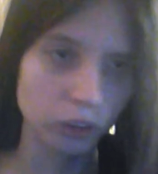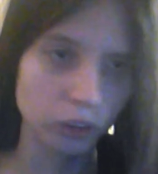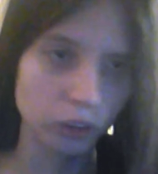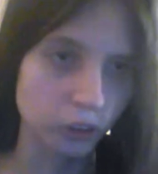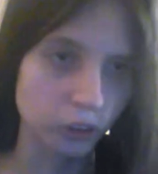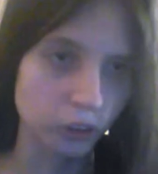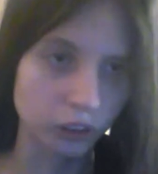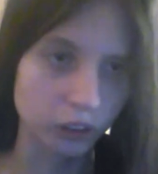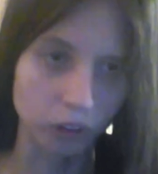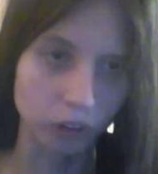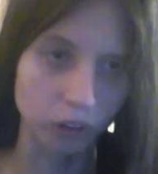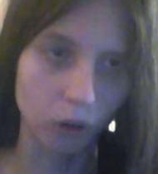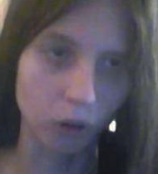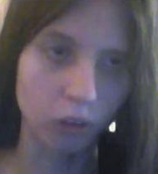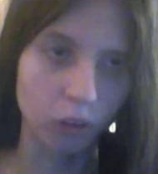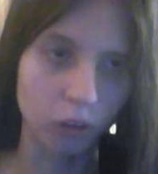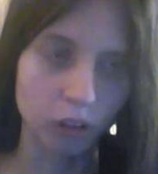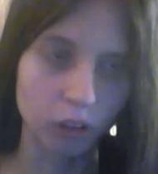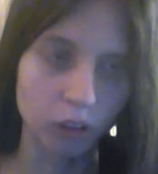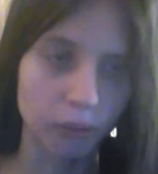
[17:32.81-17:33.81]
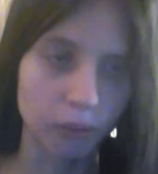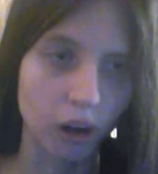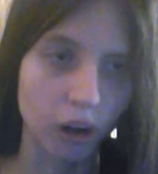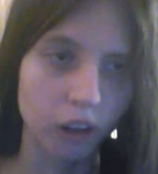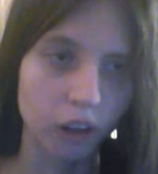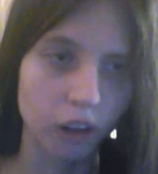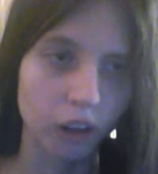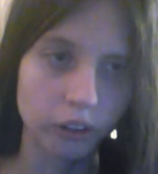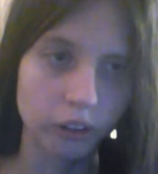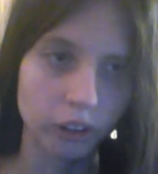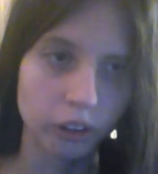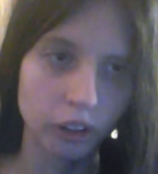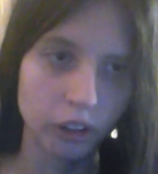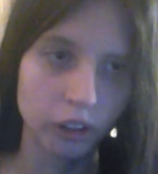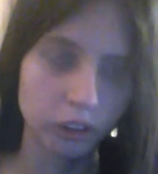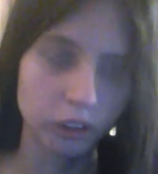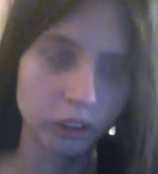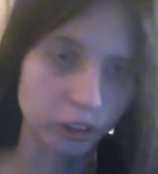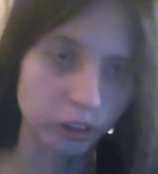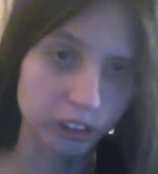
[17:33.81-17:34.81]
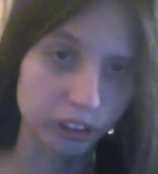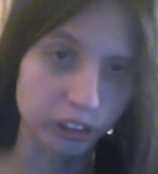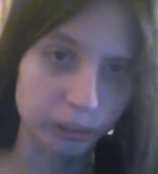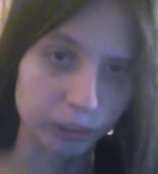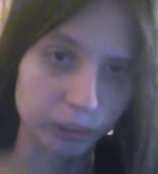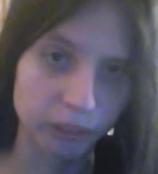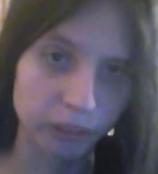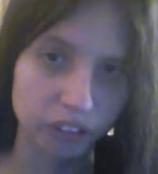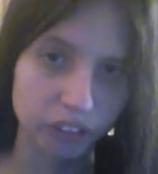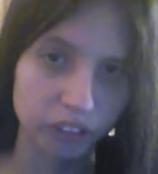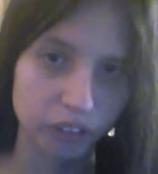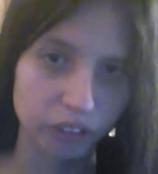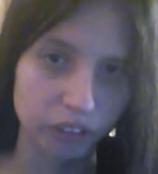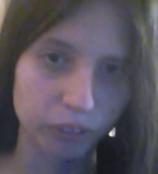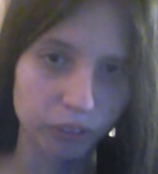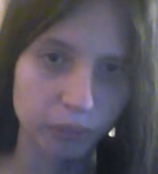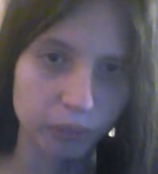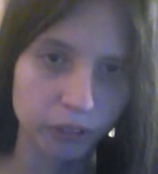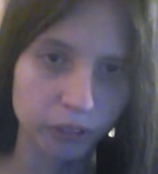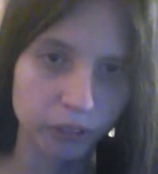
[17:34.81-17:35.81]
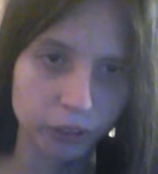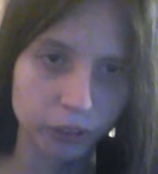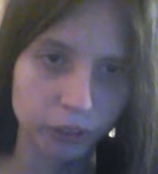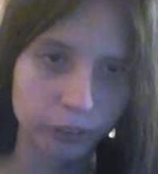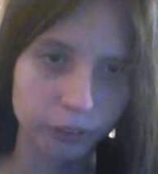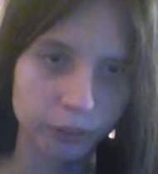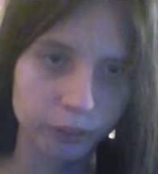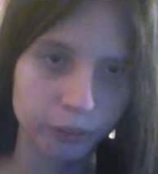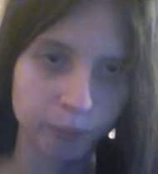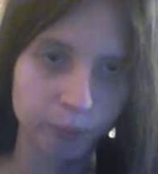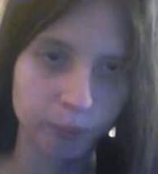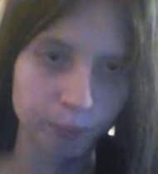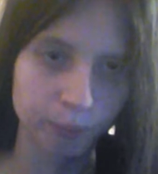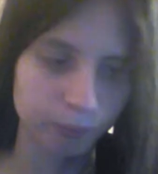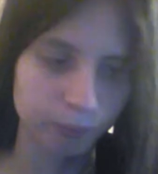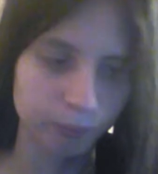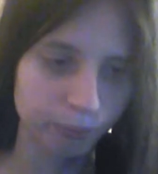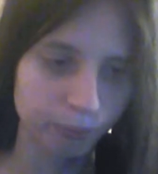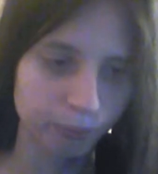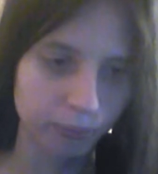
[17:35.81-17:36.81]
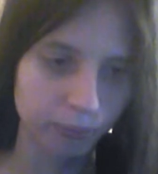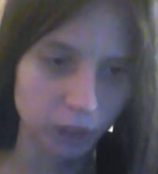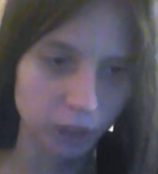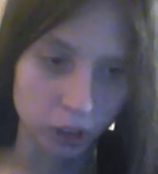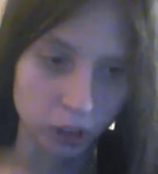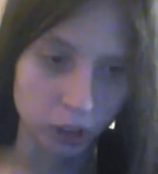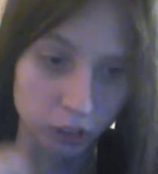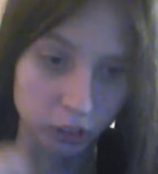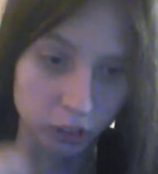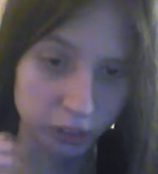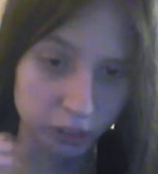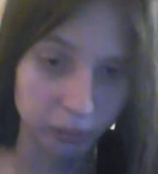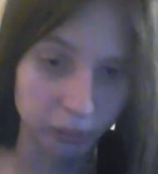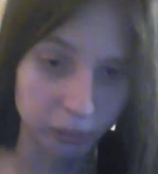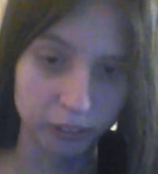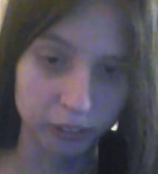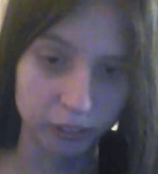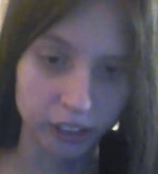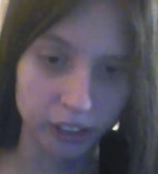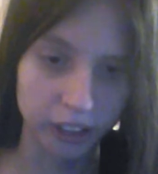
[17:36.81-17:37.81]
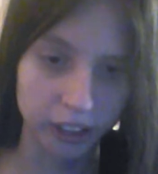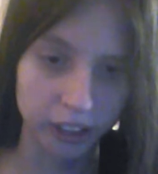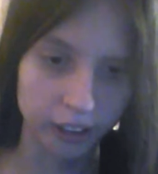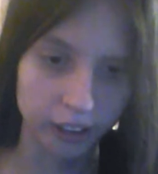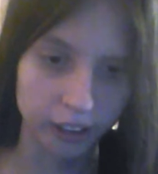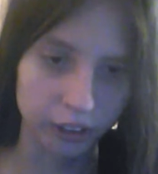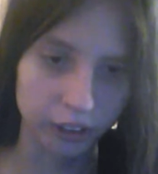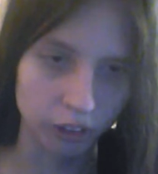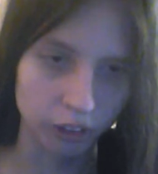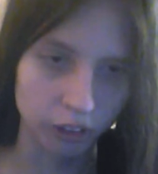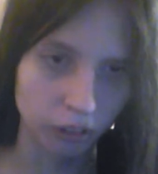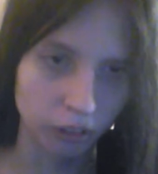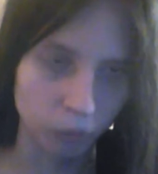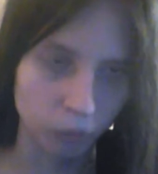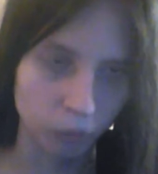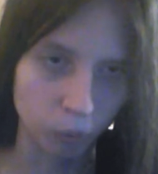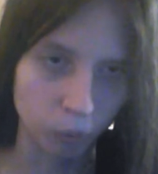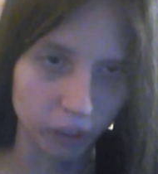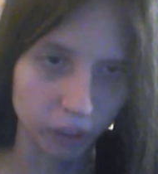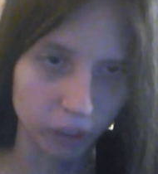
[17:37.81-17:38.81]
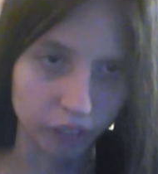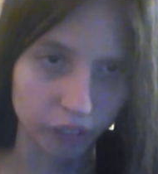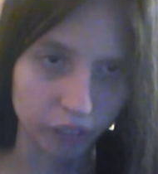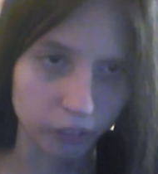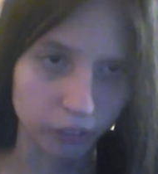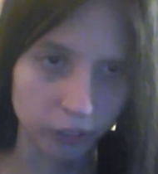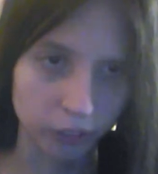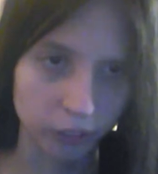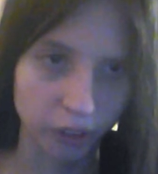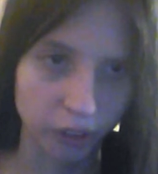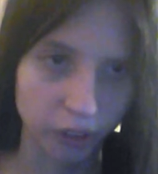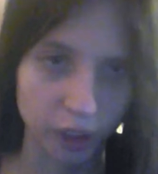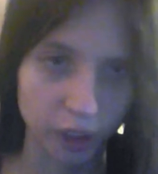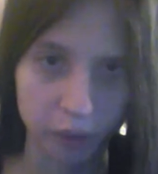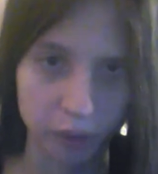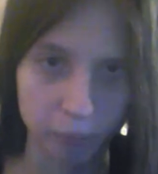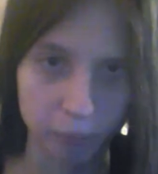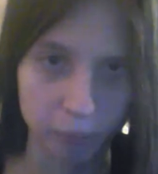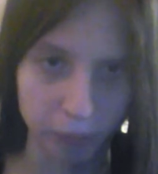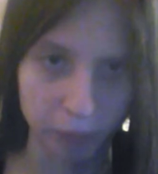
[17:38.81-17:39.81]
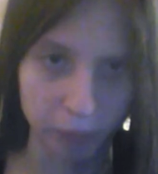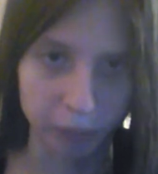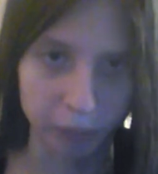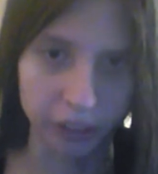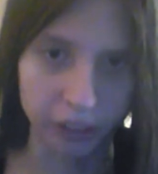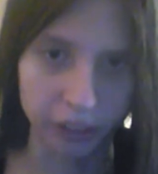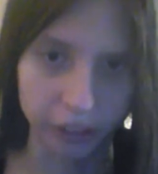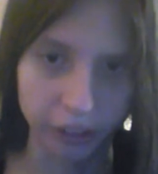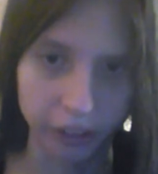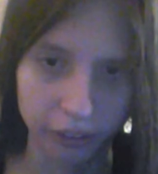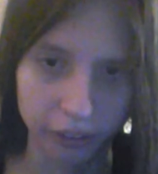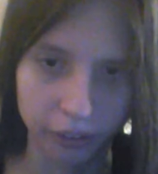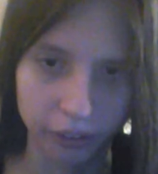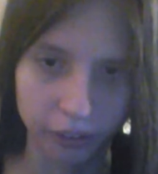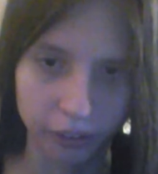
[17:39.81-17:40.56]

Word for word: You can call upon your spirit familiar, your spirit guide, whatever it may be.